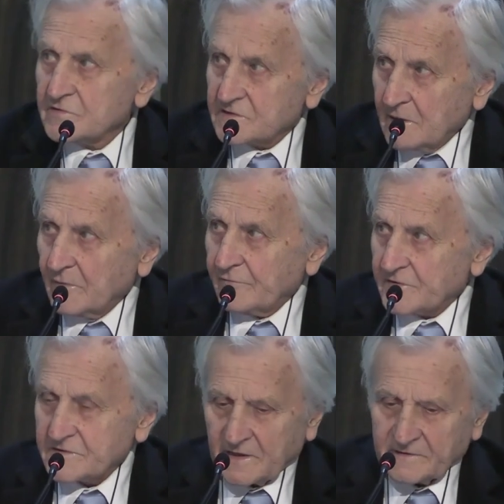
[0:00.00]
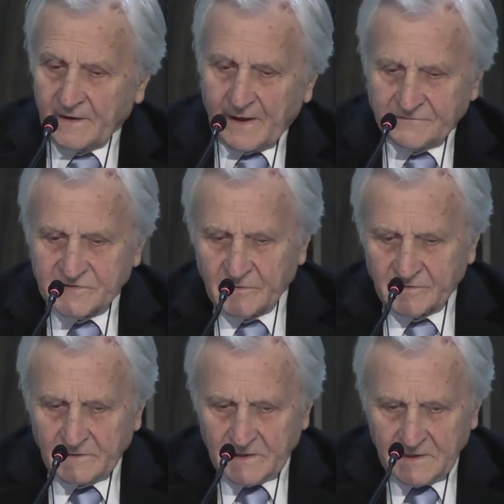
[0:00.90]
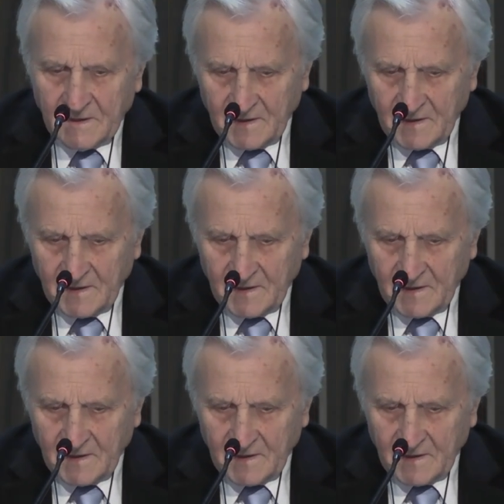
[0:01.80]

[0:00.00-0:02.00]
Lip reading: Some of us have certainly